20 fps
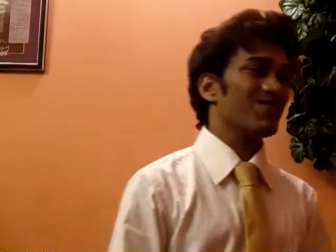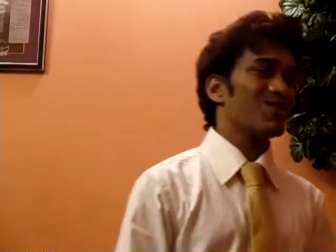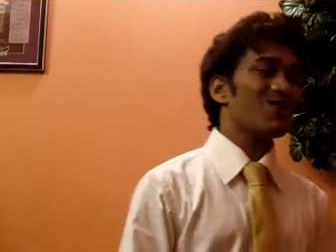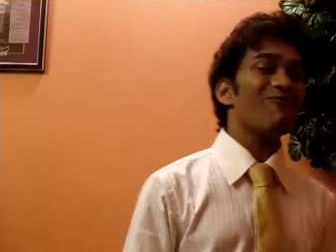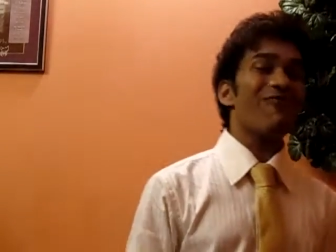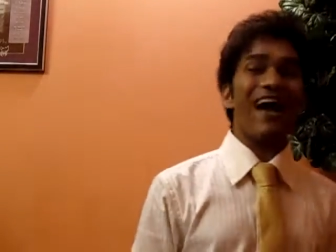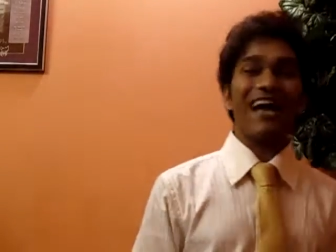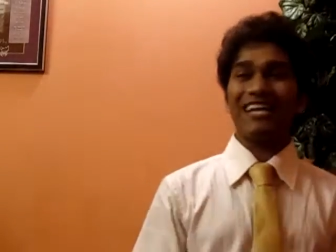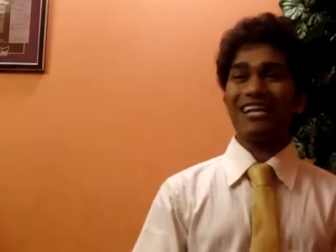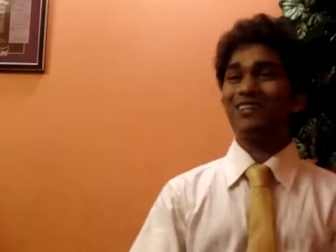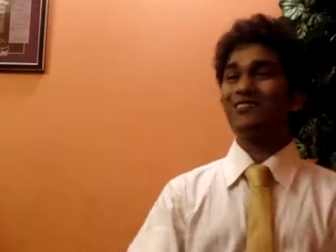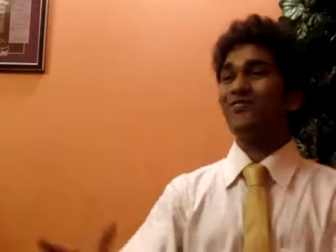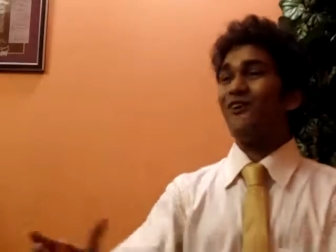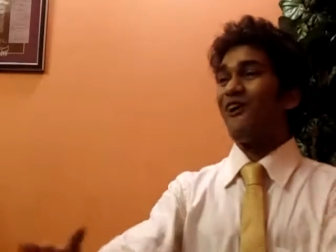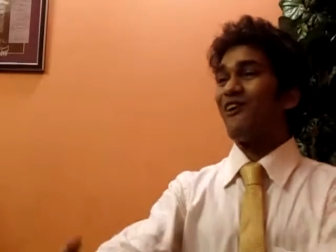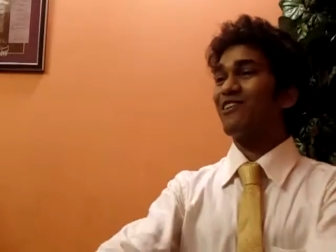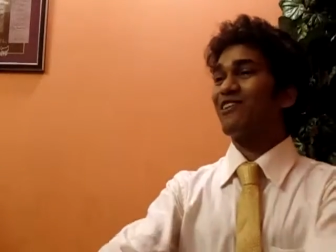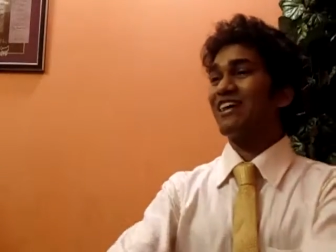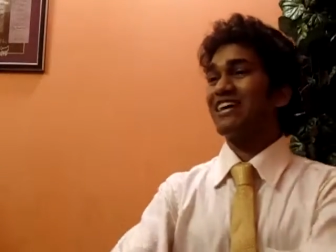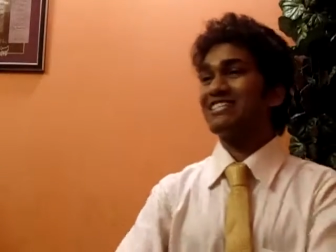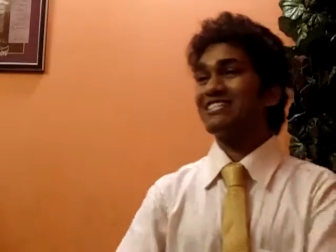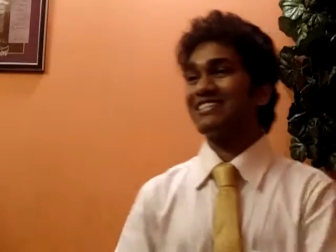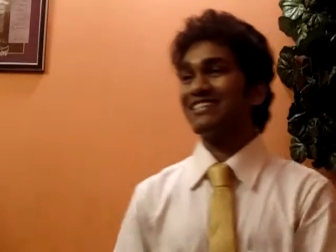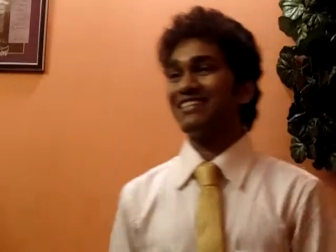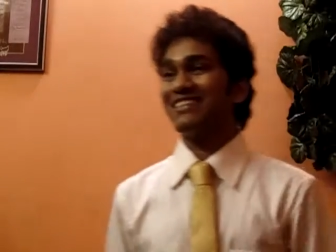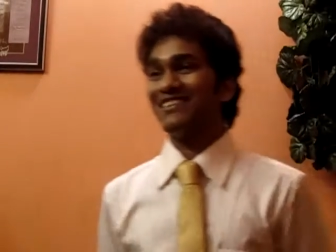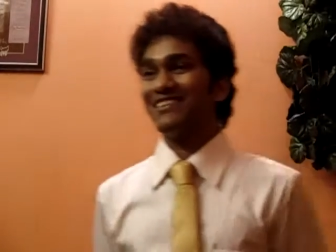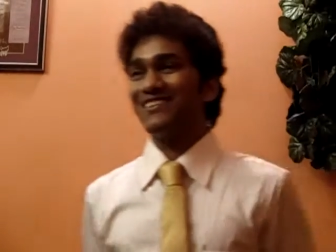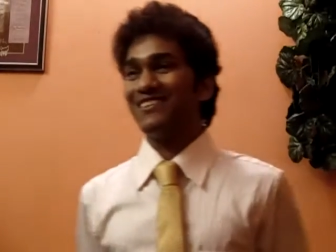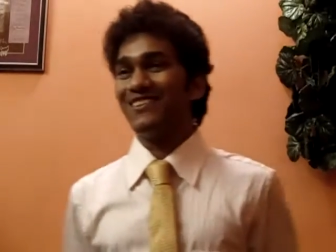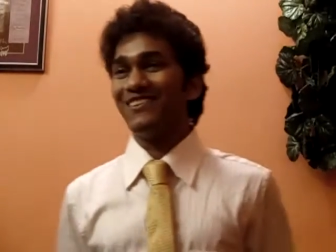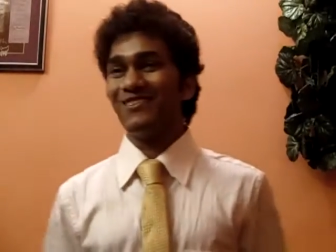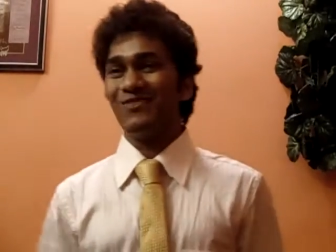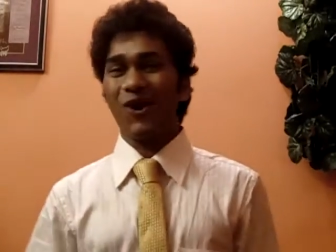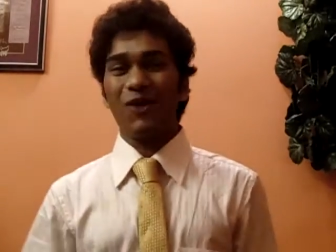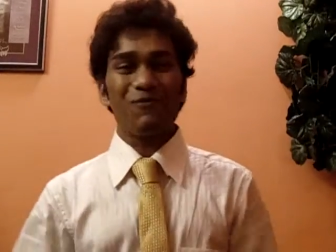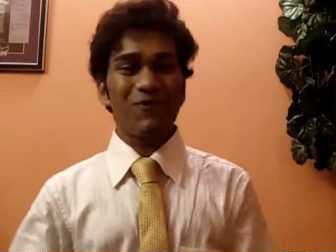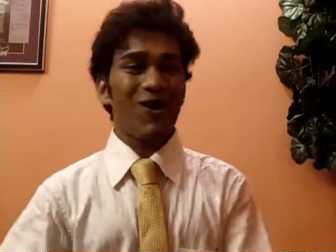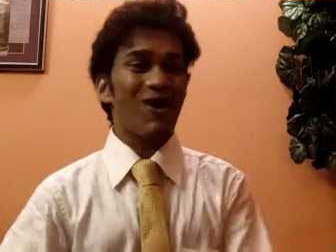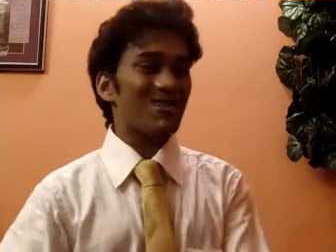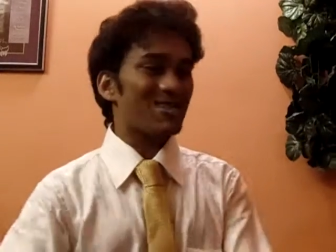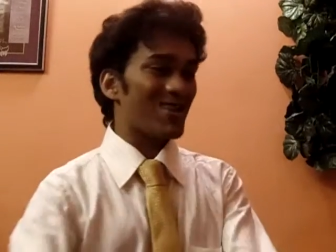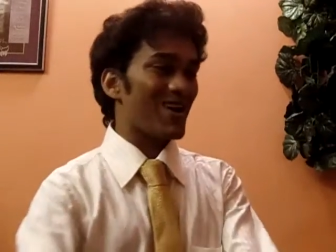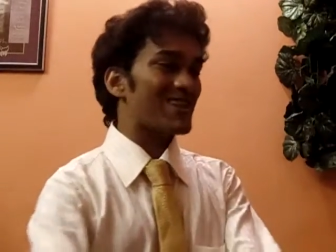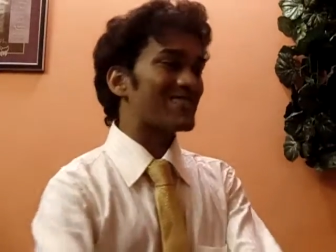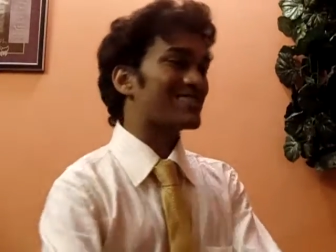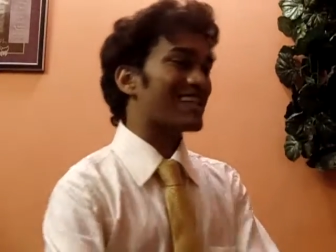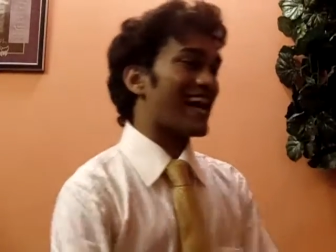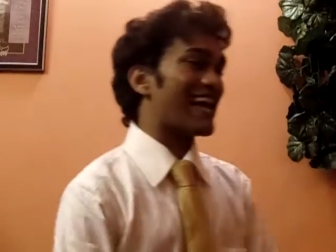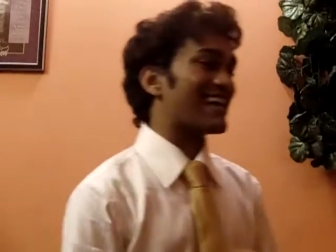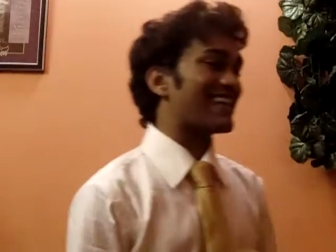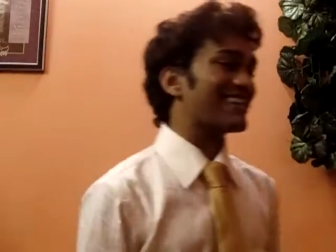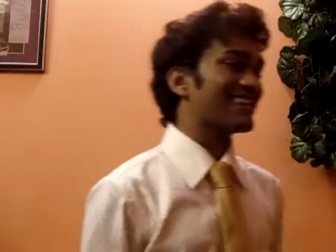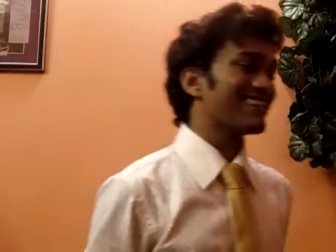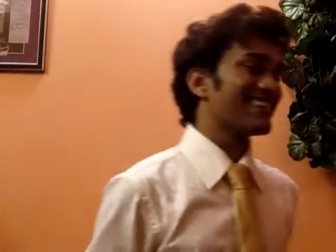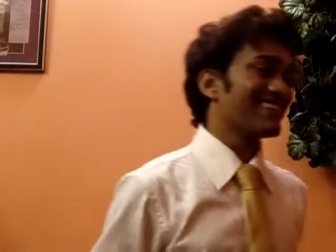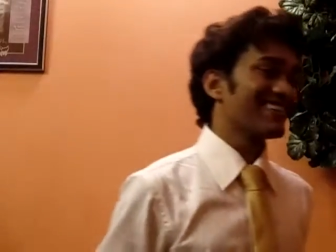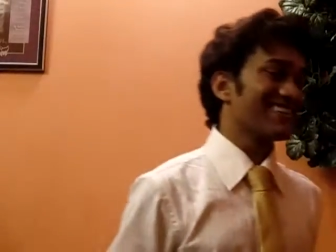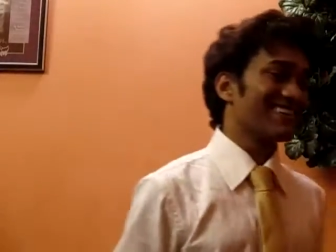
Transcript: Now why did God rest? Not because He was tired.